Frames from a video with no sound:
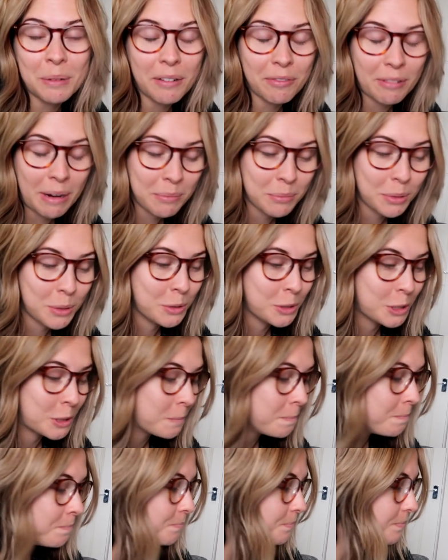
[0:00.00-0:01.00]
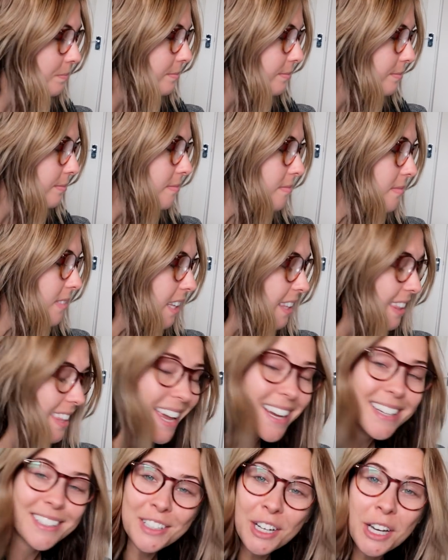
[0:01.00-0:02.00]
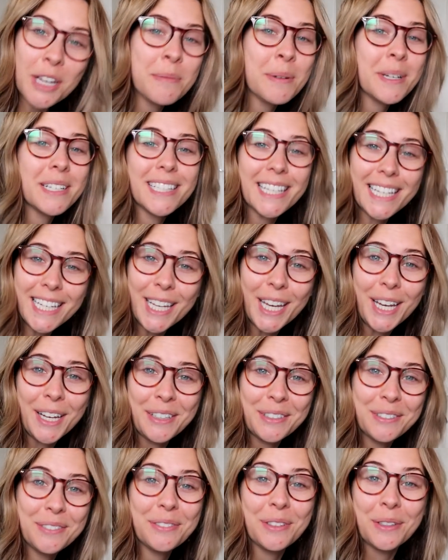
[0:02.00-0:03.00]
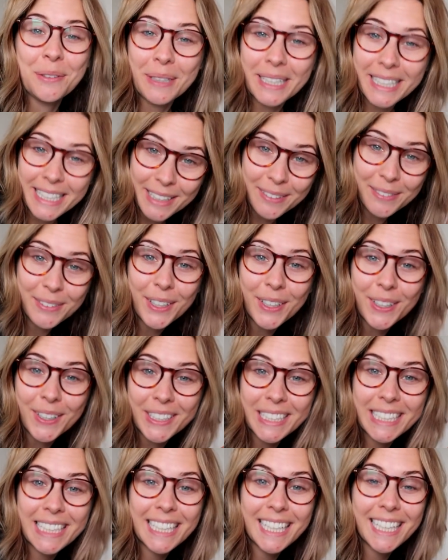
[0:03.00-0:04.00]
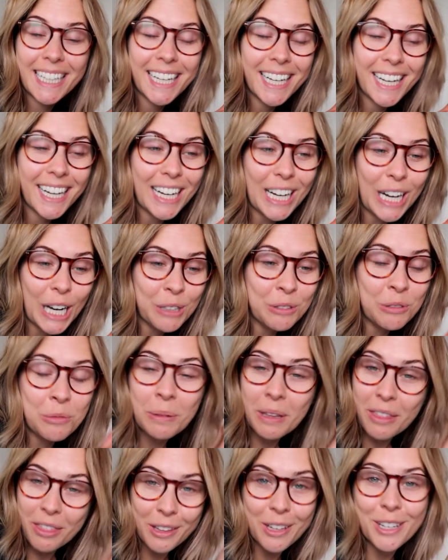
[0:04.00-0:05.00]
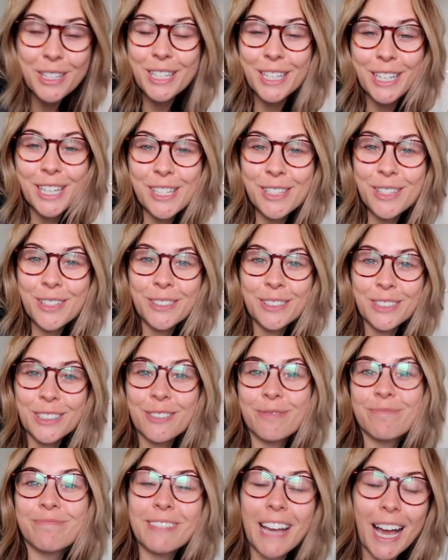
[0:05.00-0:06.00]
my rambles. Next time I see you for a weekly vlog, I will be 30 years old.